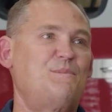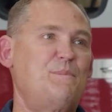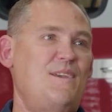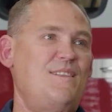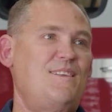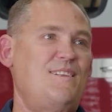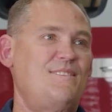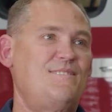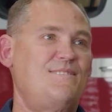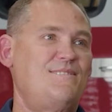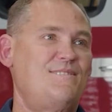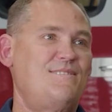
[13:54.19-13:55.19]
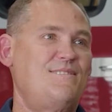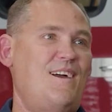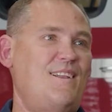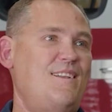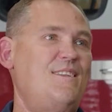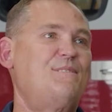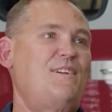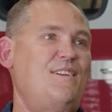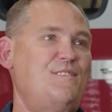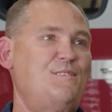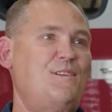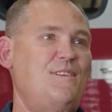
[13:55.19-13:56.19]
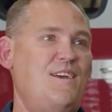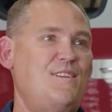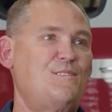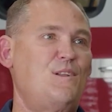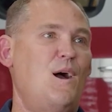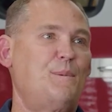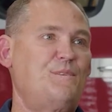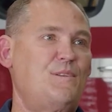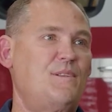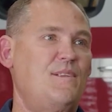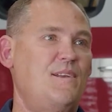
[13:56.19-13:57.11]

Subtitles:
of me that I didn't even consider that as an option.